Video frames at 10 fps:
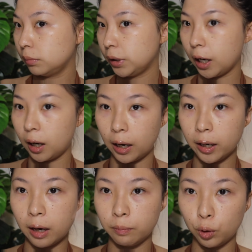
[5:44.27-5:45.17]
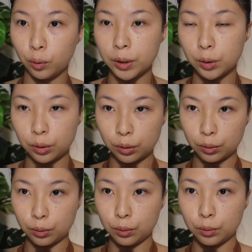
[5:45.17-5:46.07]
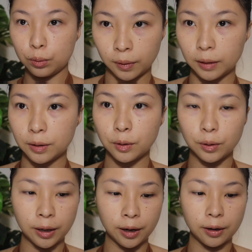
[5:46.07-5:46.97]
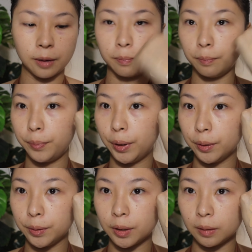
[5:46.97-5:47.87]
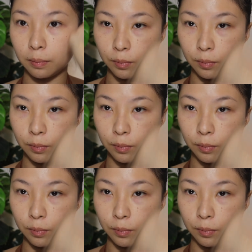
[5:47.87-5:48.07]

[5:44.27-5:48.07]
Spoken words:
Yeah, I am going to, let's go ahead and build some